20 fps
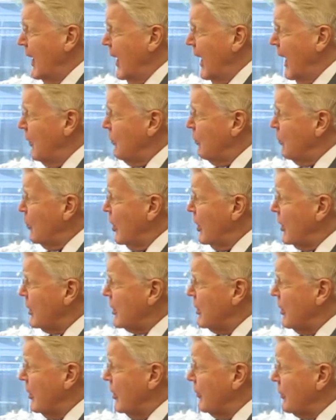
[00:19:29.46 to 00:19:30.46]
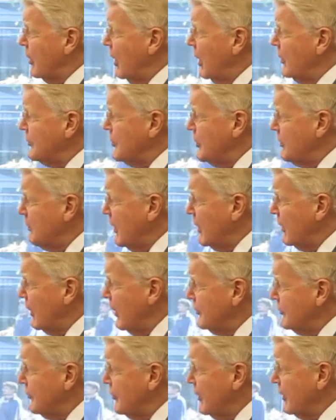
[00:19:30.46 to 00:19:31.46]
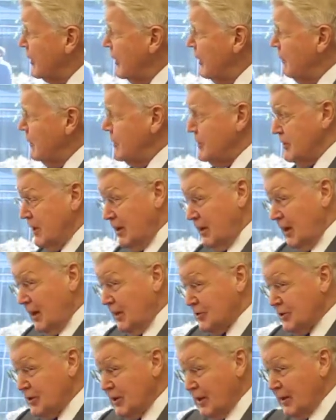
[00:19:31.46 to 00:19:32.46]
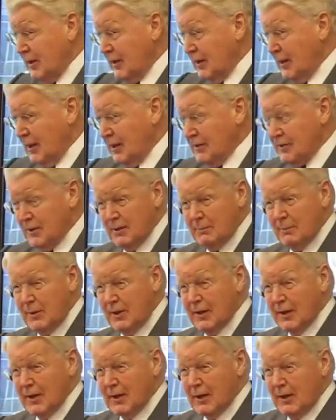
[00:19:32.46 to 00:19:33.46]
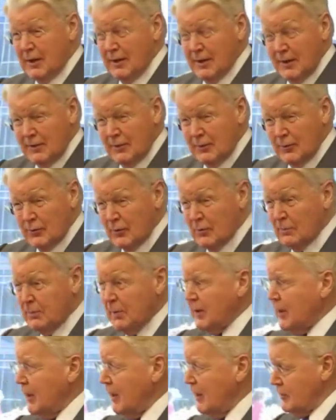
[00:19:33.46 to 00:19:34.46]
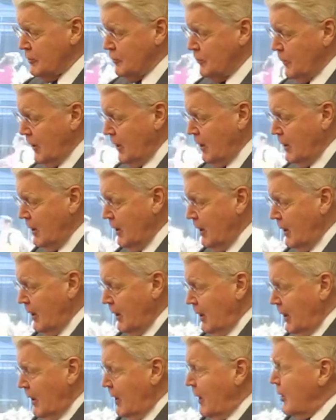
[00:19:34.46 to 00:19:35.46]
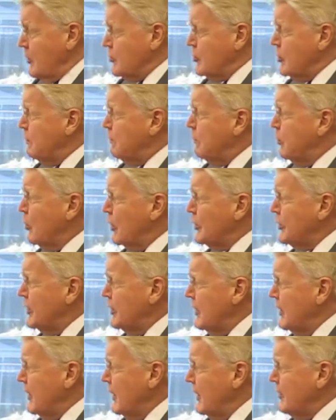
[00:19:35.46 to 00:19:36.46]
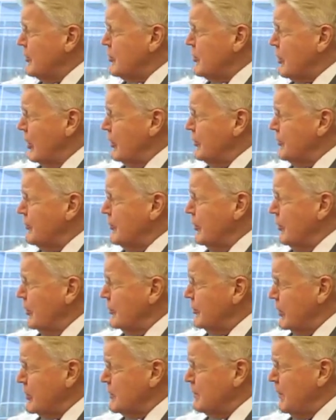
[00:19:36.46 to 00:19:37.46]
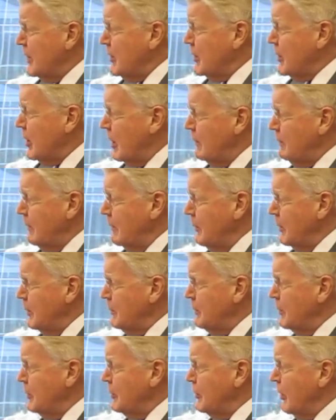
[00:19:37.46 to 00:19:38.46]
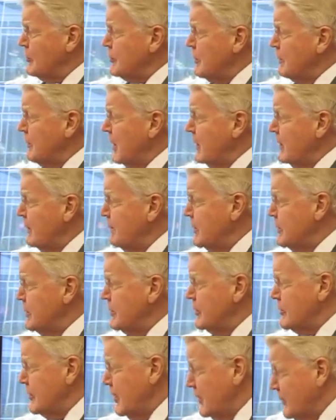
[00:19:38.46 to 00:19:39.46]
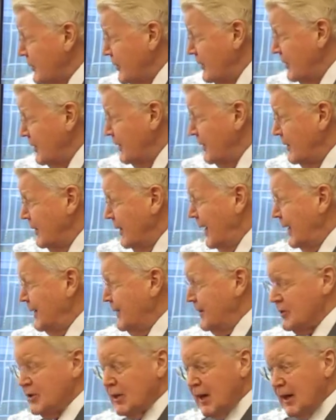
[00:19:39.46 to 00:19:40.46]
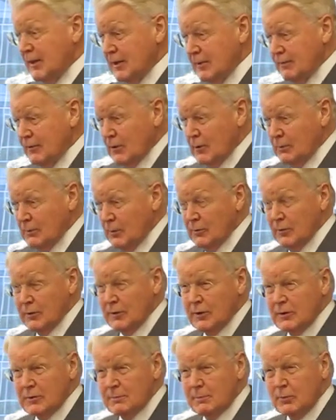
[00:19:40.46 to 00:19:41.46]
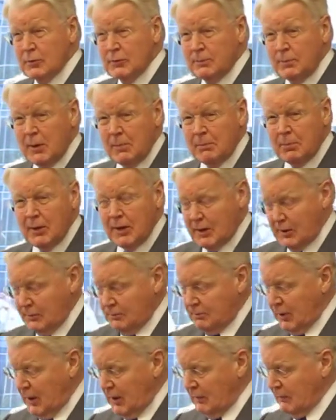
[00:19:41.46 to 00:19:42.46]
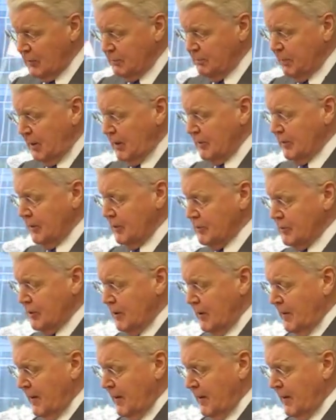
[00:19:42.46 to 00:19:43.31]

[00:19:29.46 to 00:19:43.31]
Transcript: And work on country-by-country agreements in Asia, in Latin America, in Europe and elsewhere, supported in each country not just by the government but also by the business sector and the scientific communities, both public and private partners